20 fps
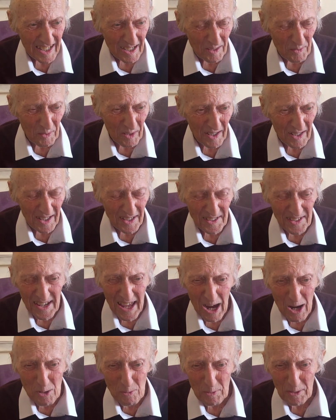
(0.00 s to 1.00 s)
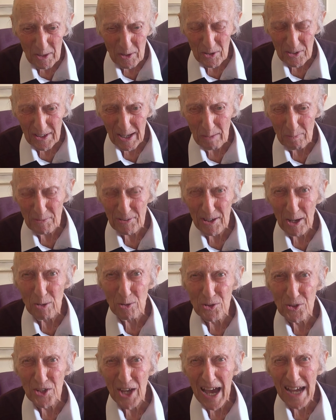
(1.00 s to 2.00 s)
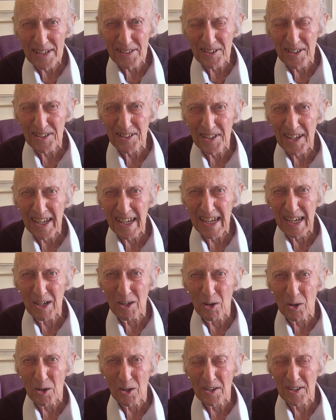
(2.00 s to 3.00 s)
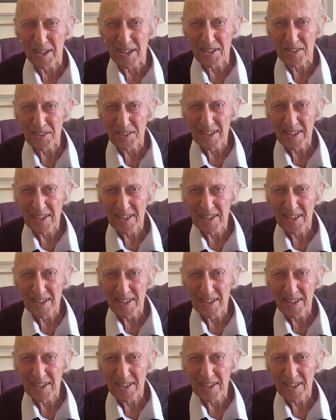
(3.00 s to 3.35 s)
Well, no, because I'm so shattered to hear all this.